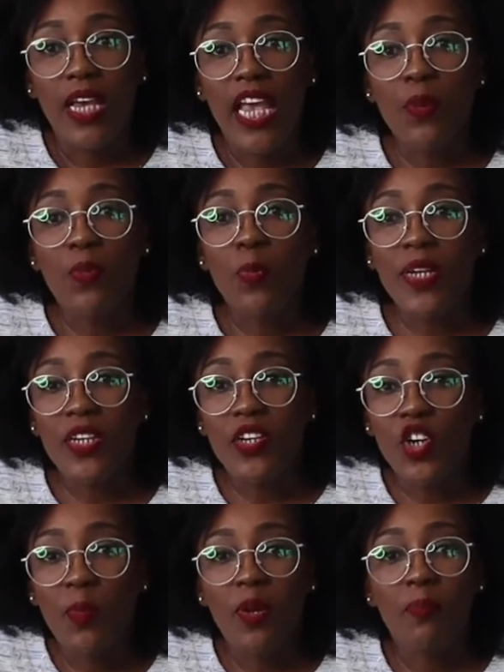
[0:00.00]
It will be
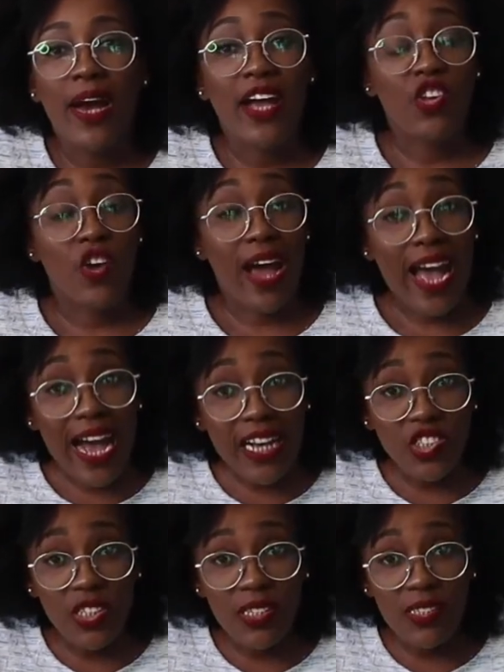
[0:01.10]
determined by your
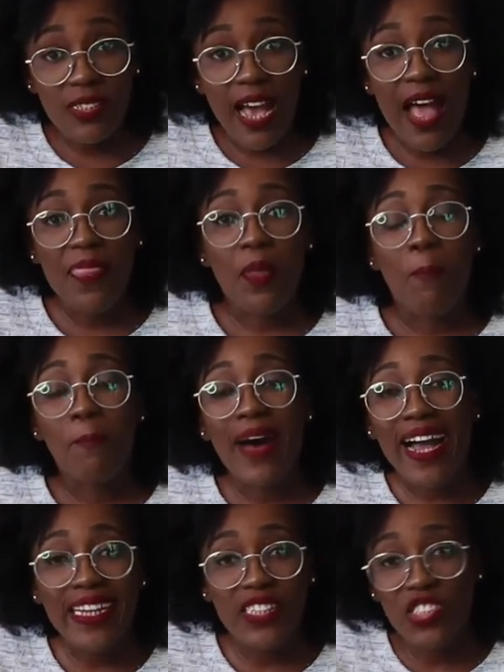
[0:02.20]
actions and the
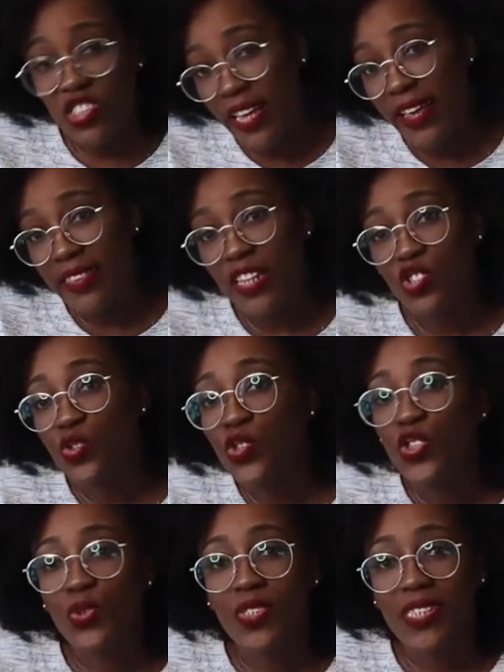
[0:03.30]
mindset that you
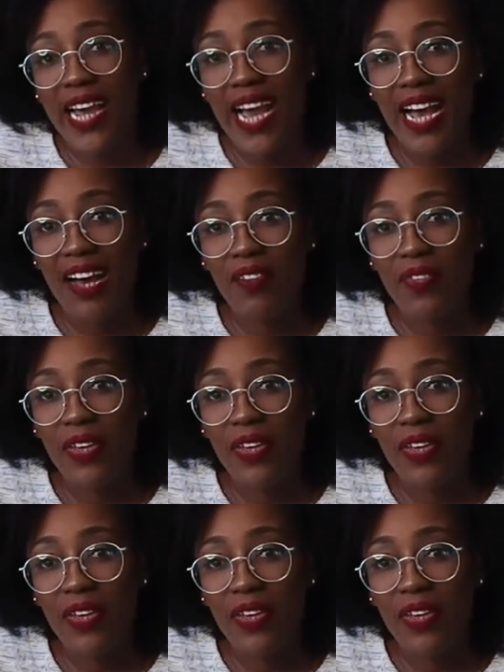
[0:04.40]
choose to have.